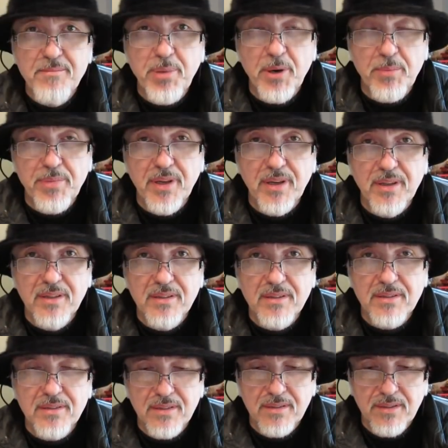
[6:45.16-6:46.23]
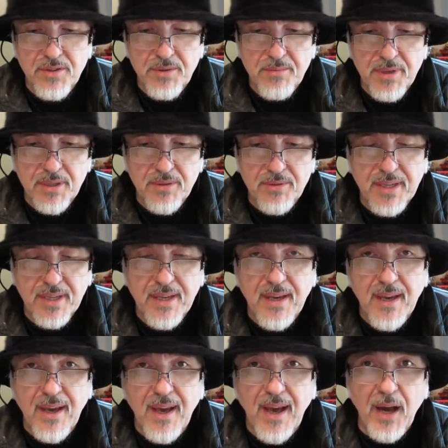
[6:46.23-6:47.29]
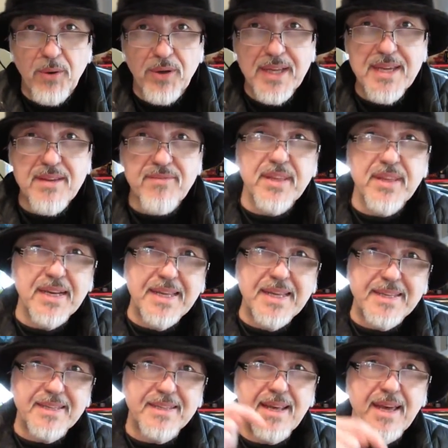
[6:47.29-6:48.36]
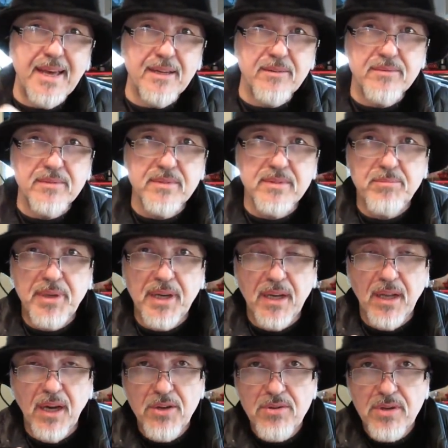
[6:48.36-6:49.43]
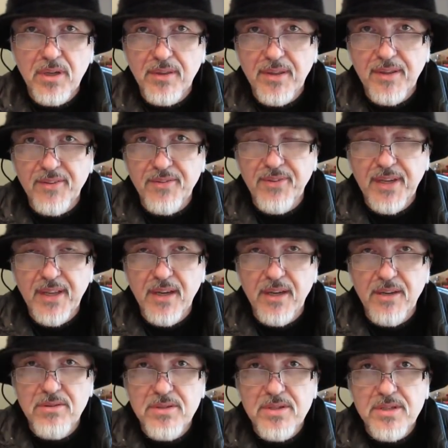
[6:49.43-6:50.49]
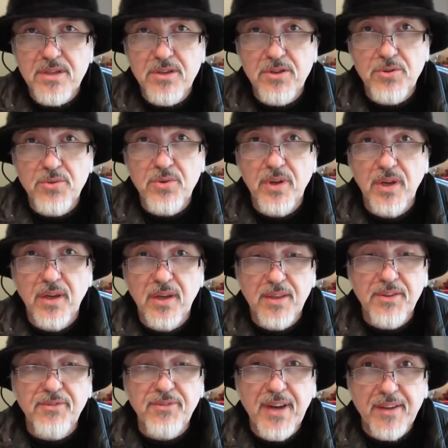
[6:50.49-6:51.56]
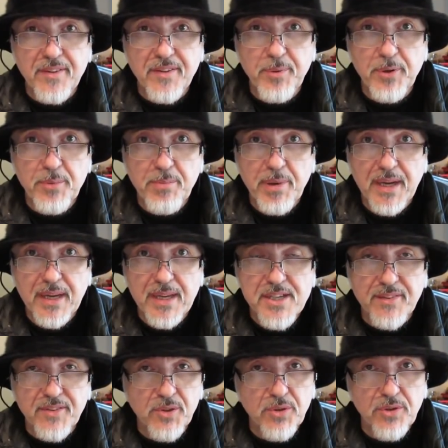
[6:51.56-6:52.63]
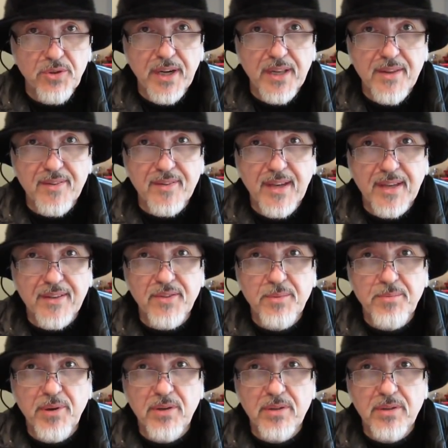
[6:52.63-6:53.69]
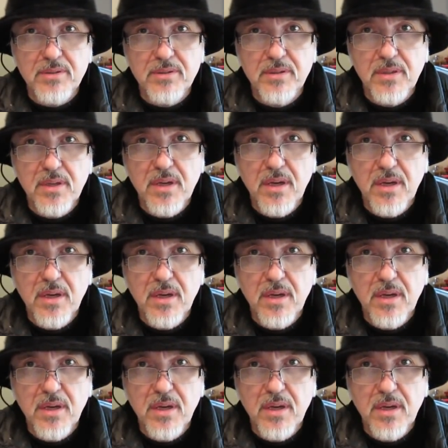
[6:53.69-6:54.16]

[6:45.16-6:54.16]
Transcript: popular group build. I'll leave the link down below this video to the Facebook page. It's already set up on